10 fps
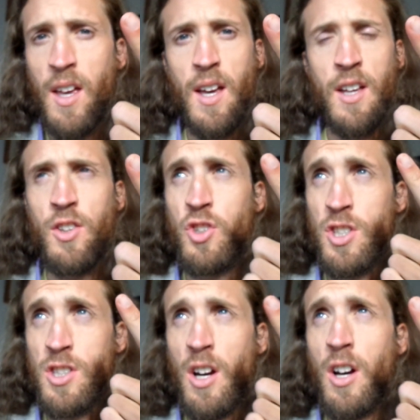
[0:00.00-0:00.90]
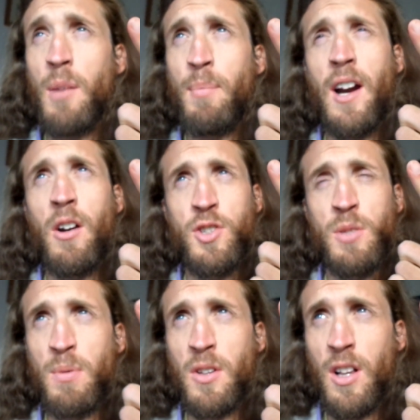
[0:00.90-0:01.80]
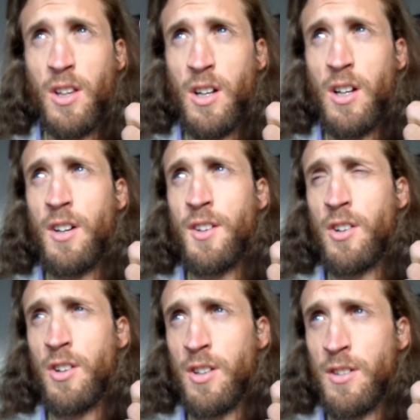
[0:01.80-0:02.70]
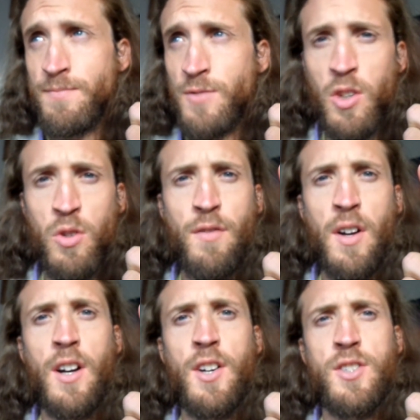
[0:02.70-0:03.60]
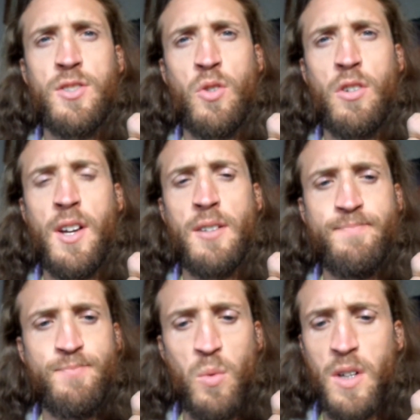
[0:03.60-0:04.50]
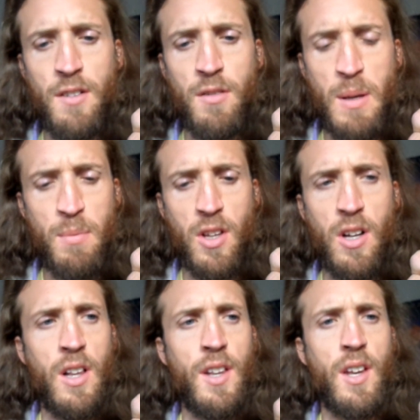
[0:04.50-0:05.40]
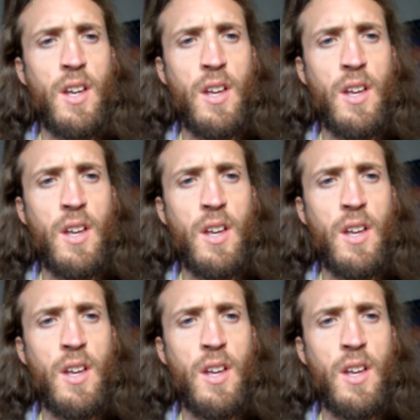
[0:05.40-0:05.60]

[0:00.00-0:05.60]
And just a higher power, some people call God or the universe, or whatever people call it.